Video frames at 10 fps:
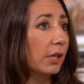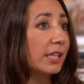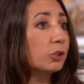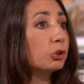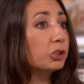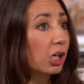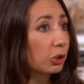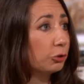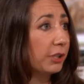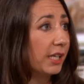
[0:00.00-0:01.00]

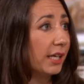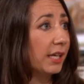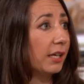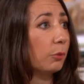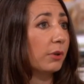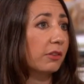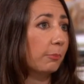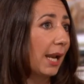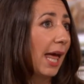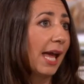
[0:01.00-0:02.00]
introductory year with
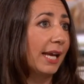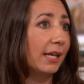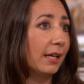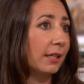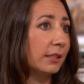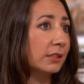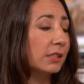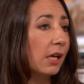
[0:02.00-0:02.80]
play and,